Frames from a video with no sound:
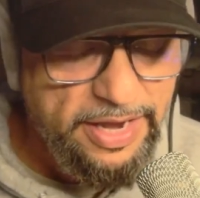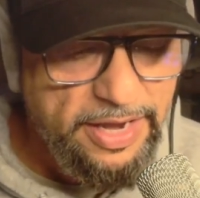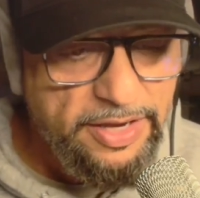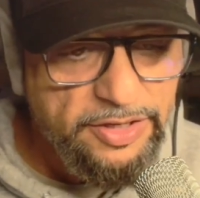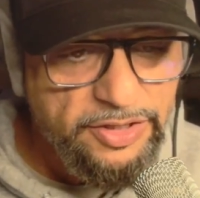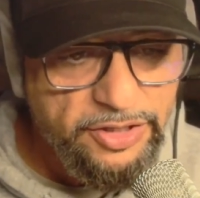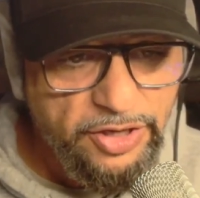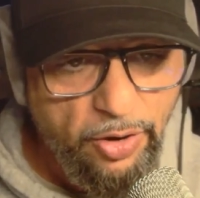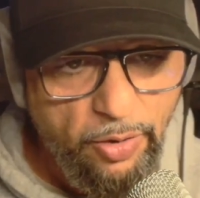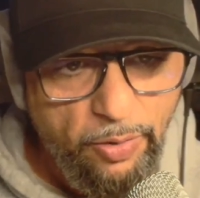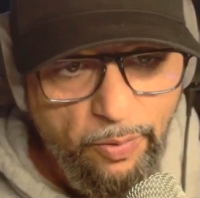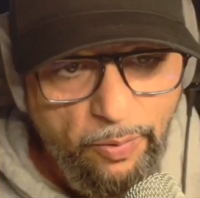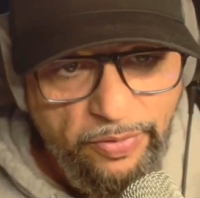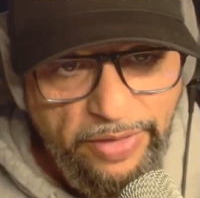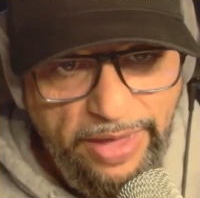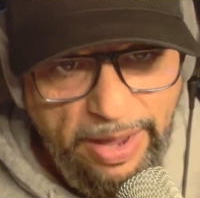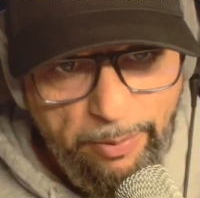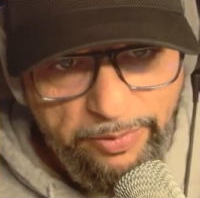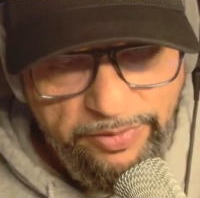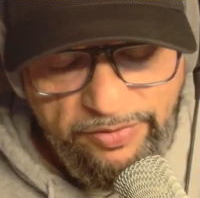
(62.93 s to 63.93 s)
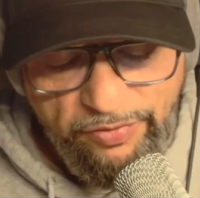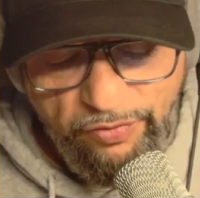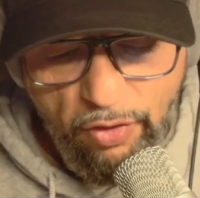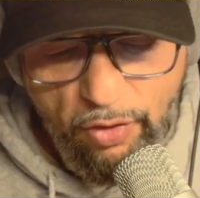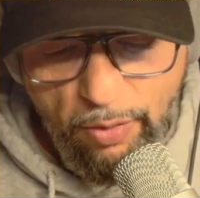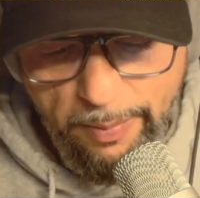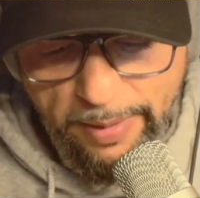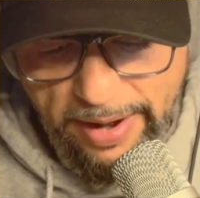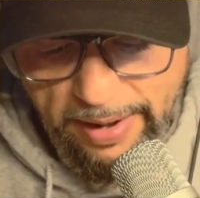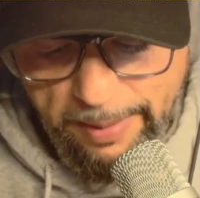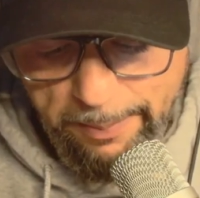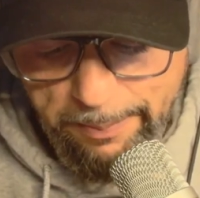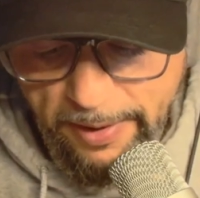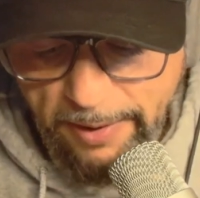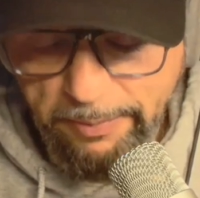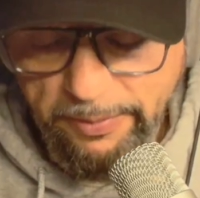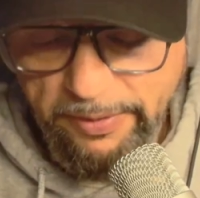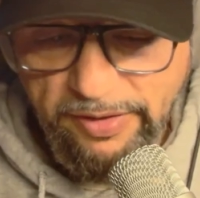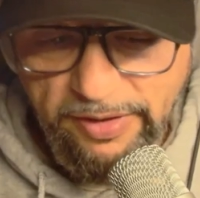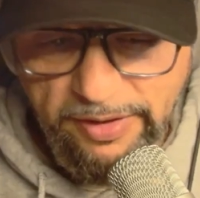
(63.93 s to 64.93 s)
So that was for my
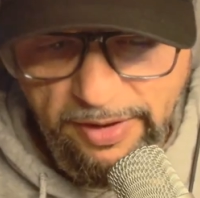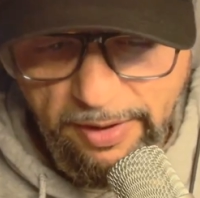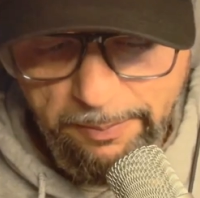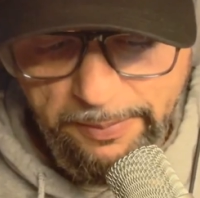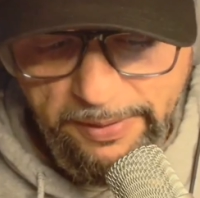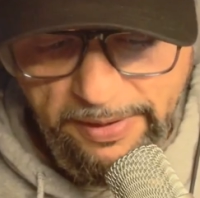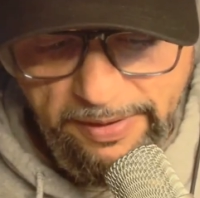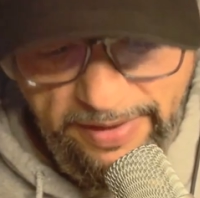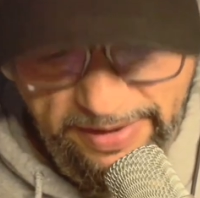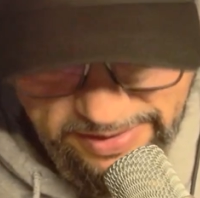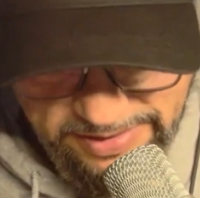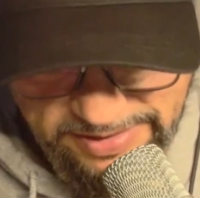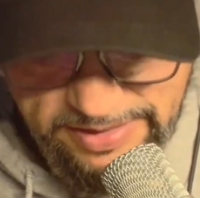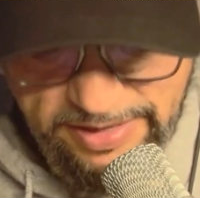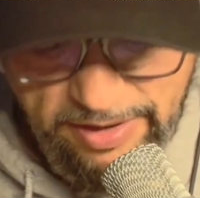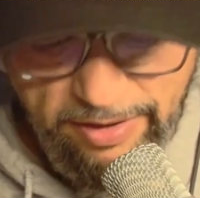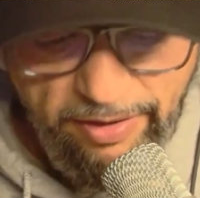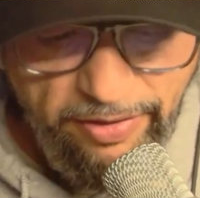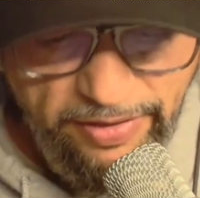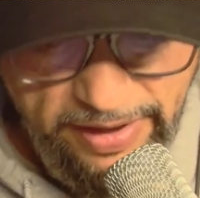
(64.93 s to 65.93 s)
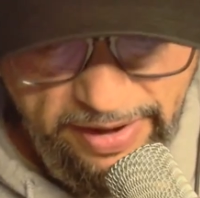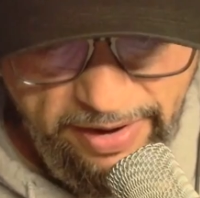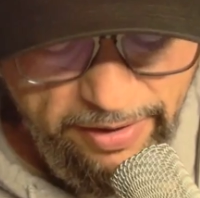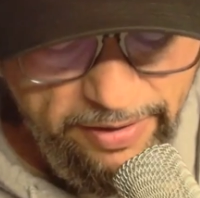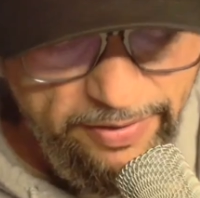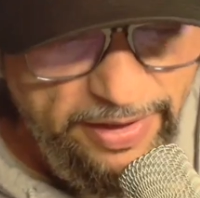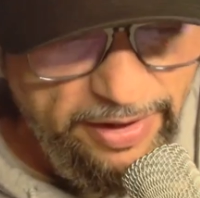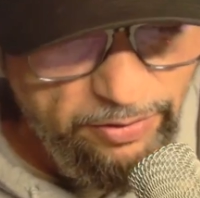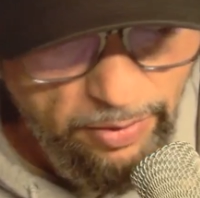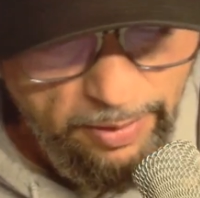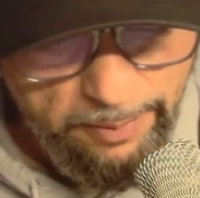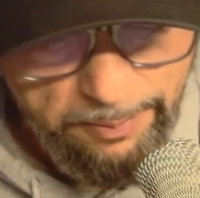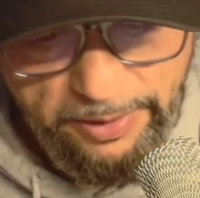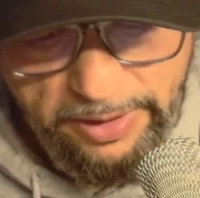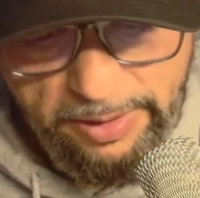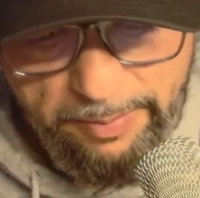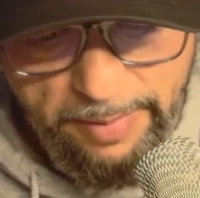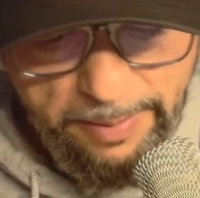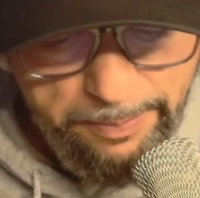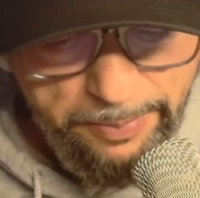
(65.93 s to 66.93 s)
publishing company that is still there, and that's where I'm
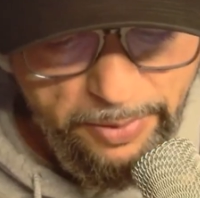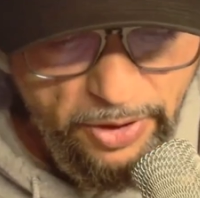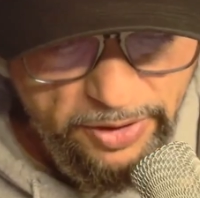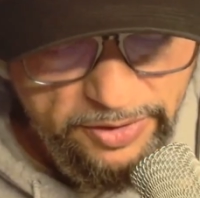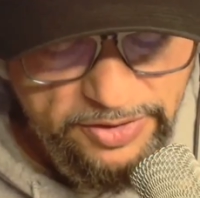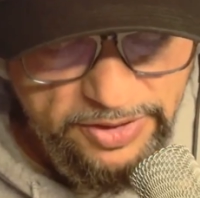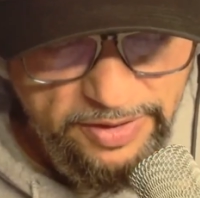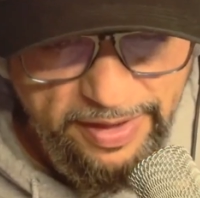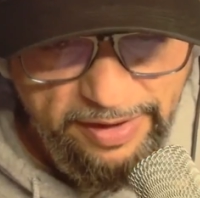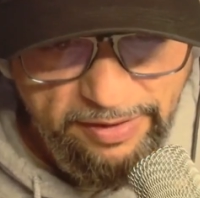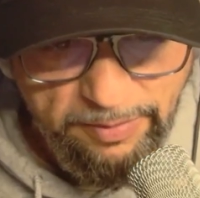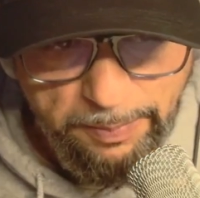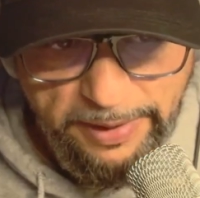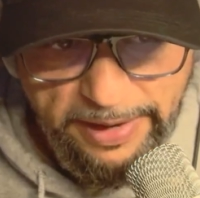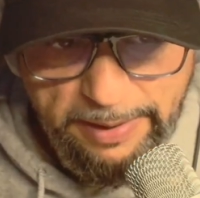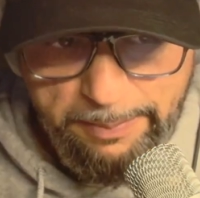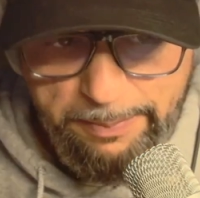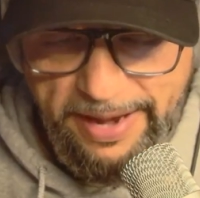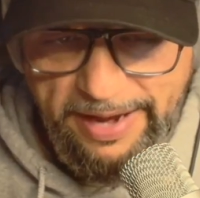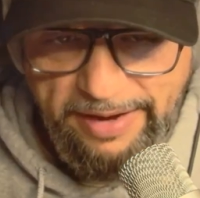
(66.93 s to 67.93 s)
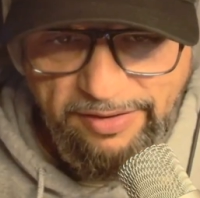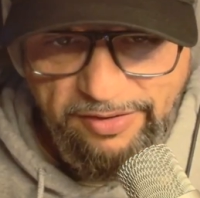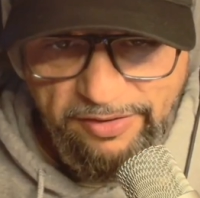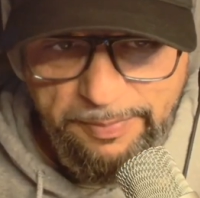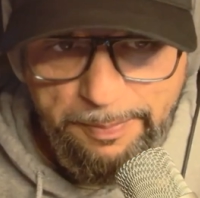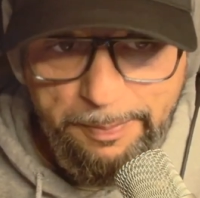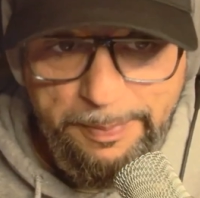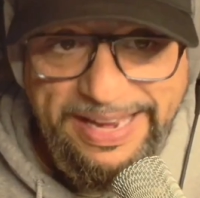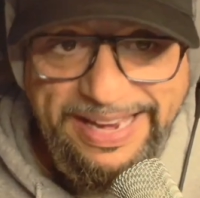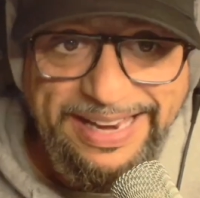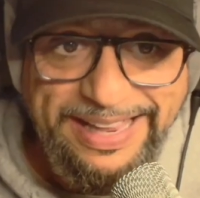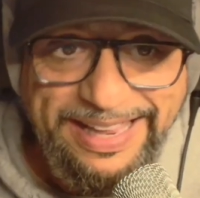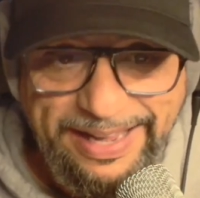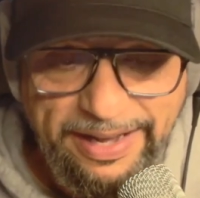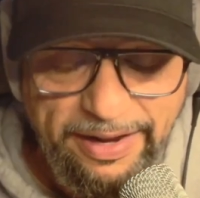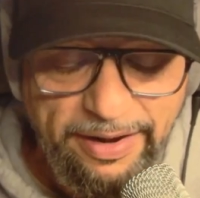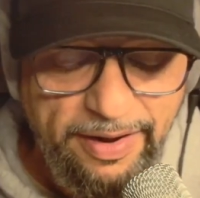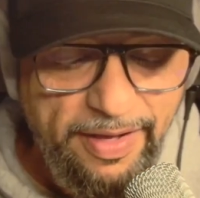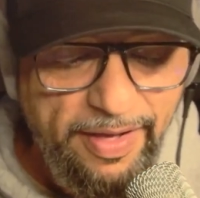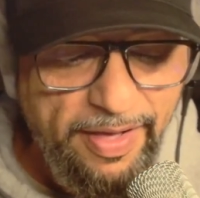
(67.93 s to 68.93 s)
putting my books, and that's Blank Pages
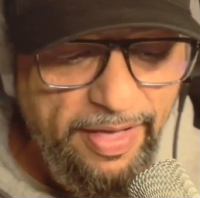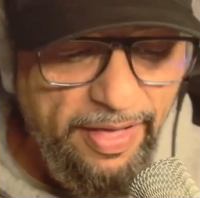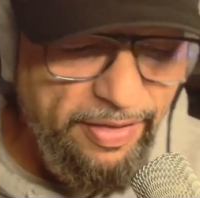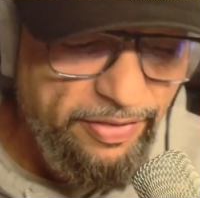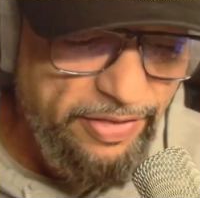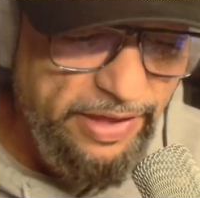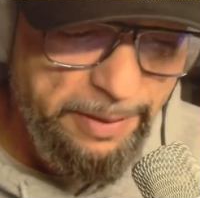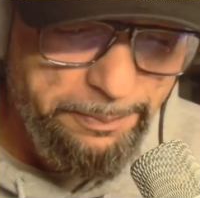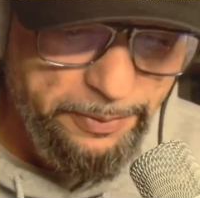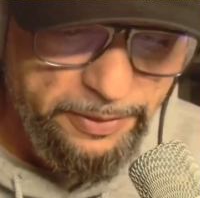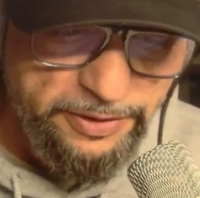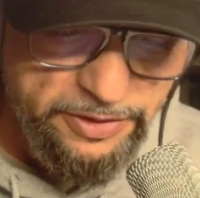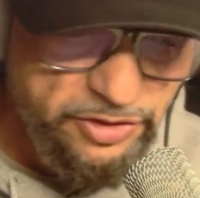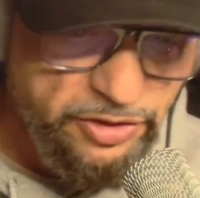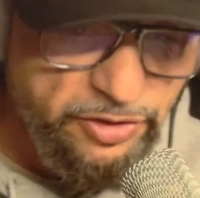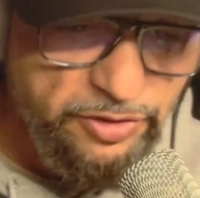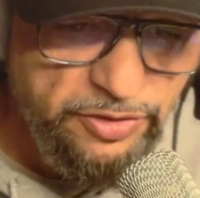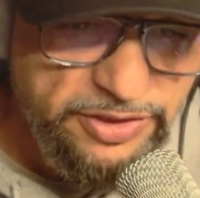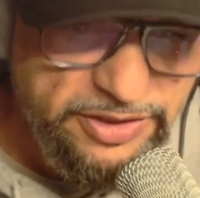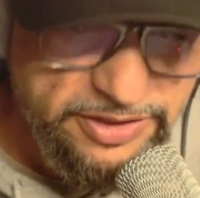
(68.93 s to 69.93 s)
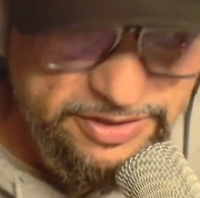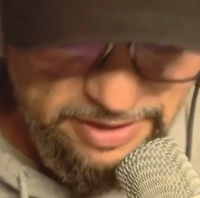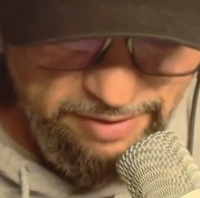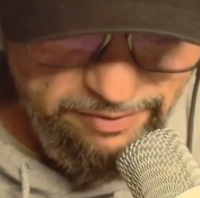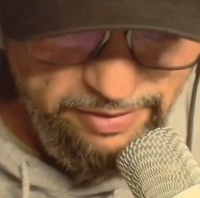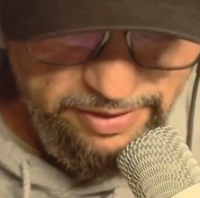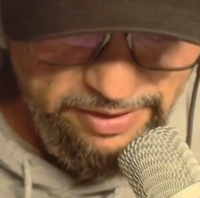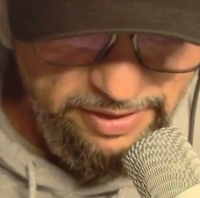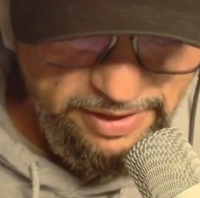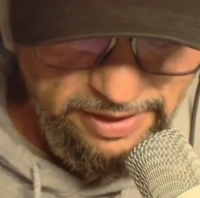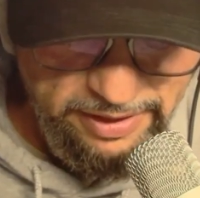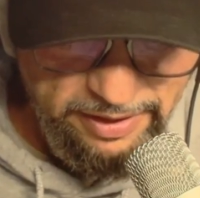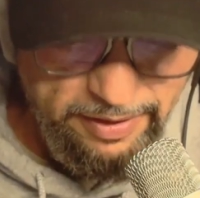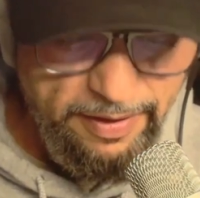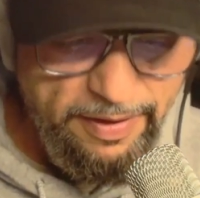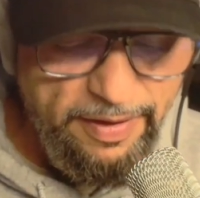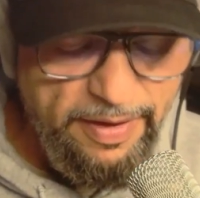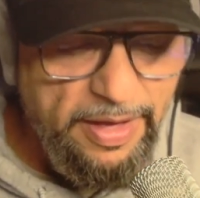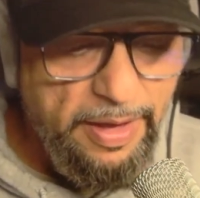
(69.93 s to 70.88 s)
Media that produces everything.